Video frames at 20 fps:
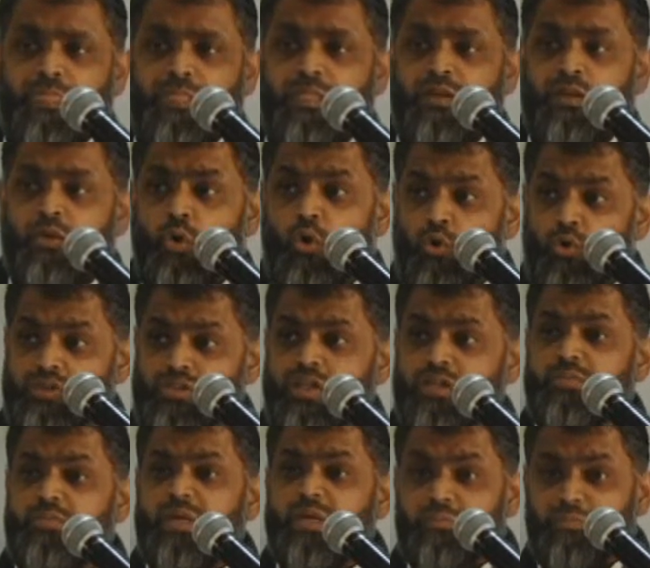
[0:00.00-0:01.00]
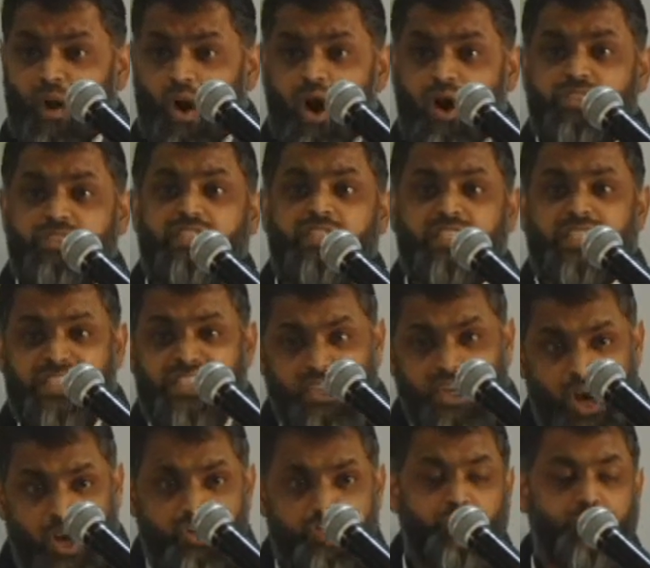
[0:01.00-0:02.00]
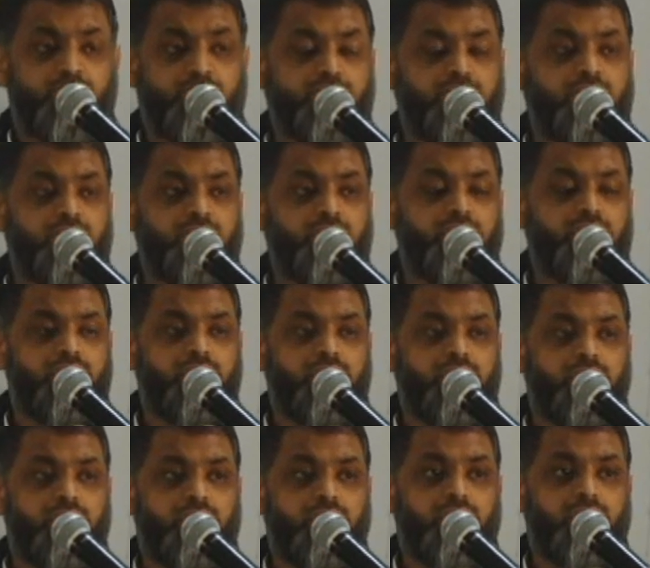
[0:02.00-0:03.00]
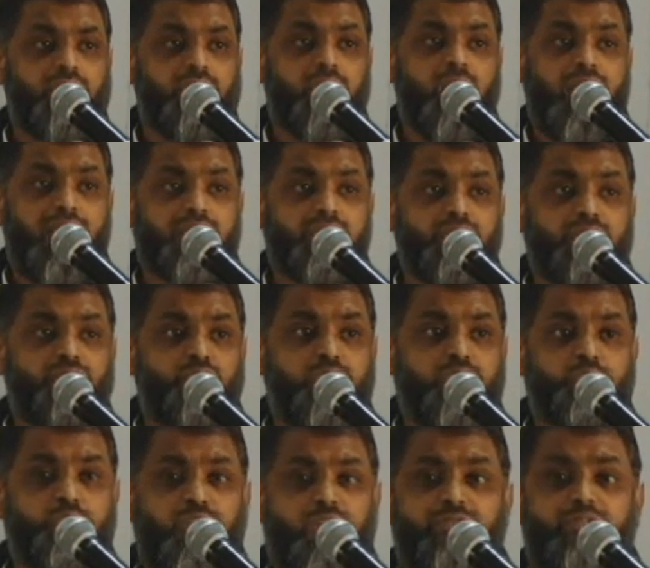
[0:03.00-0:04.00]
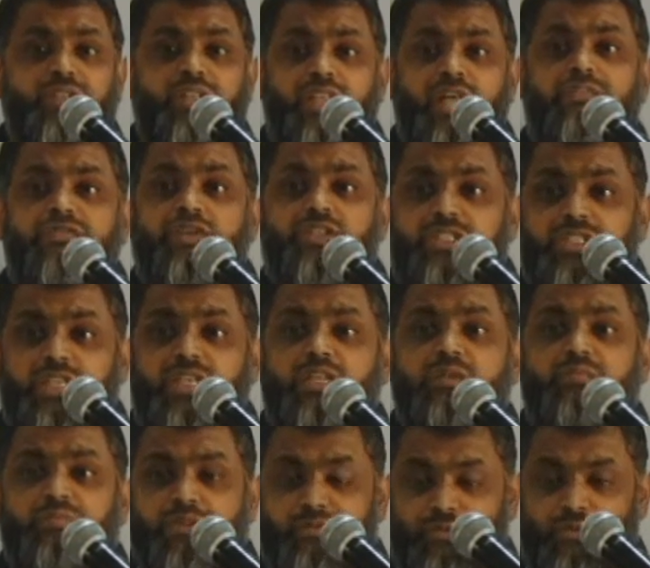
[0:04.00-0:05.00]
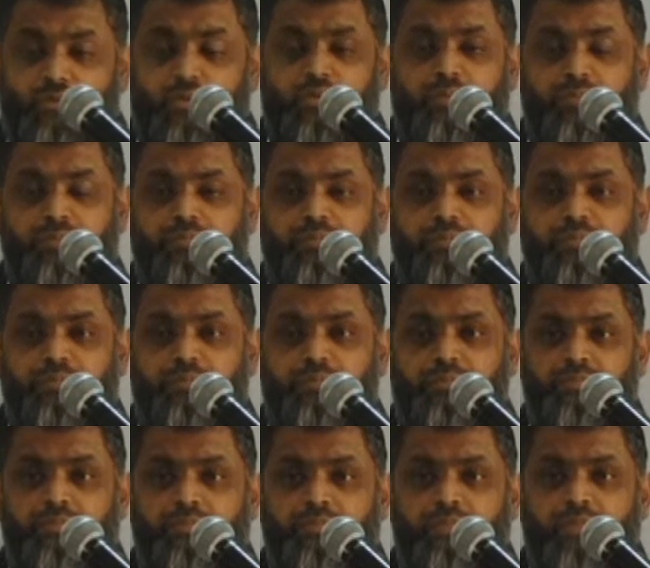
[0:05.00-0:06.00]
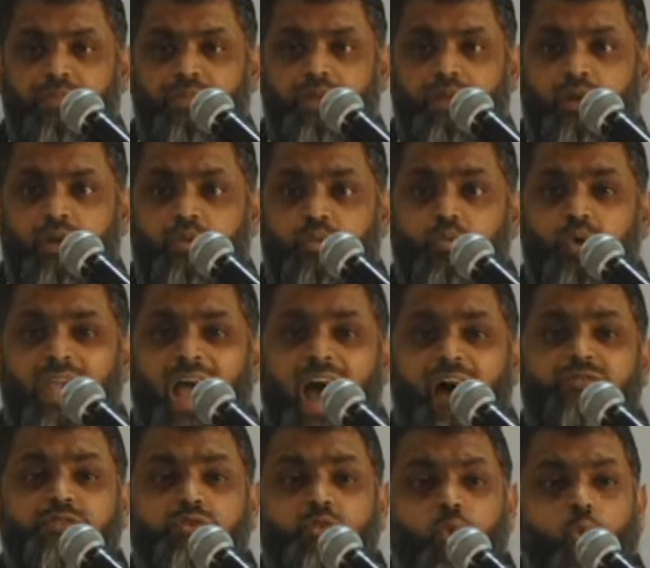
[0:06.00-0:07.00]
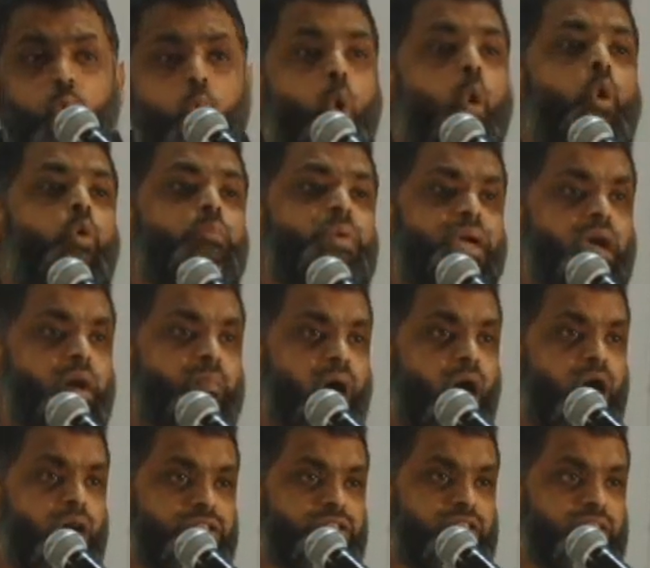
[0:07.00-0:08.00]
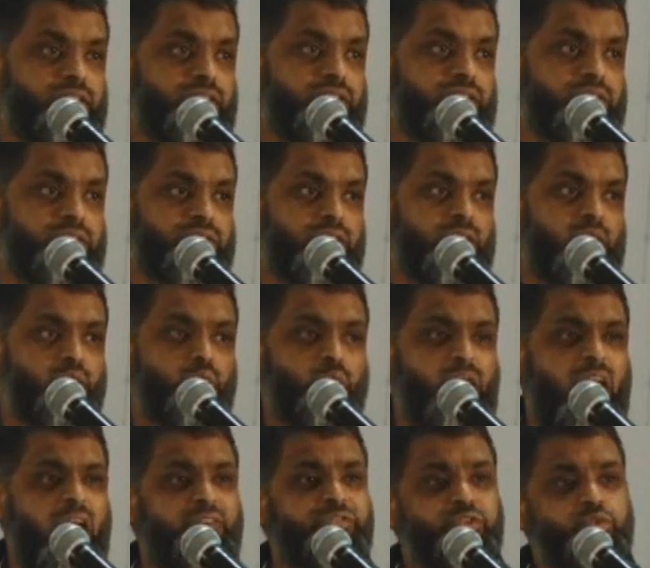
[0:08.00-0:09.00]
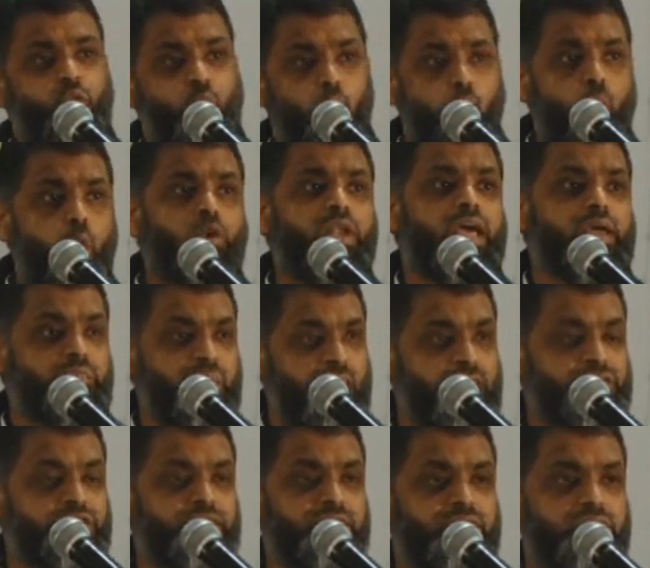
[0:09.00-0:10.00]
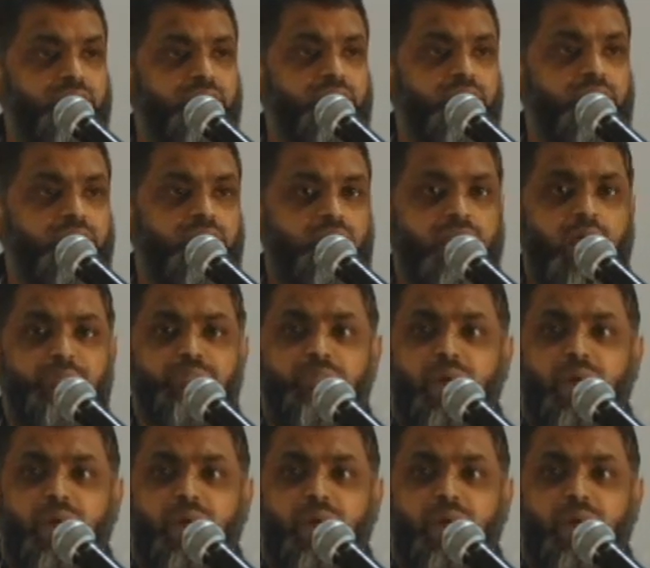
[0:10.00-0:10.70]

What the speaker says: The laws that are being passed in this country, the likes of which we have never seen before, we have to all become articulate. We have to all imagine that